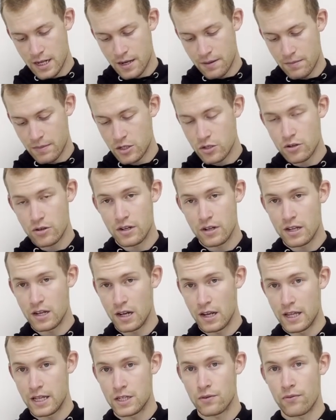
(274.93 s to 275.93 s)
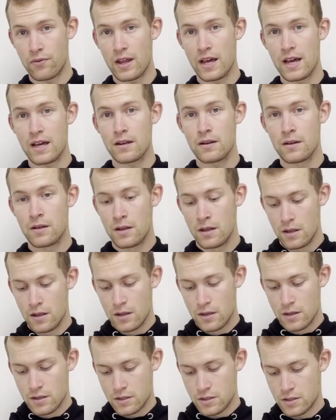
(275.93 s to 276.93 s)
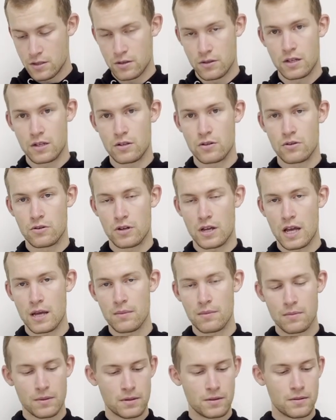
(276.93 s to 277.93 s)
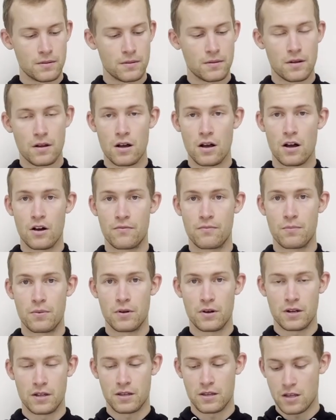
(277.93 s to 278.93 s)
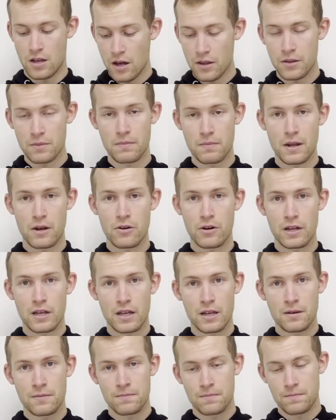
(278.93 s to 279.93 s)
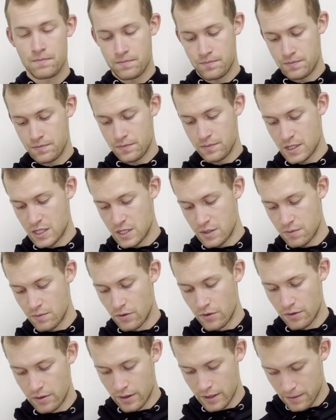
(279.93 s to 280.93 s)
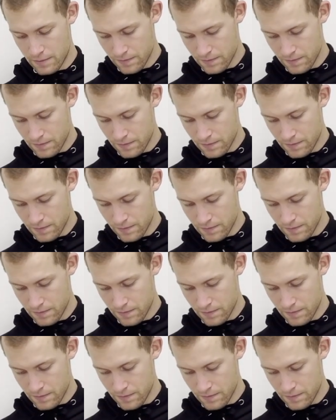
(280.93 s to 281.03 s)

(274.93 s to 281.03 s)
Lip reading: Make sure that it lays flat so that you're capable of putting the other bearing in smoothly.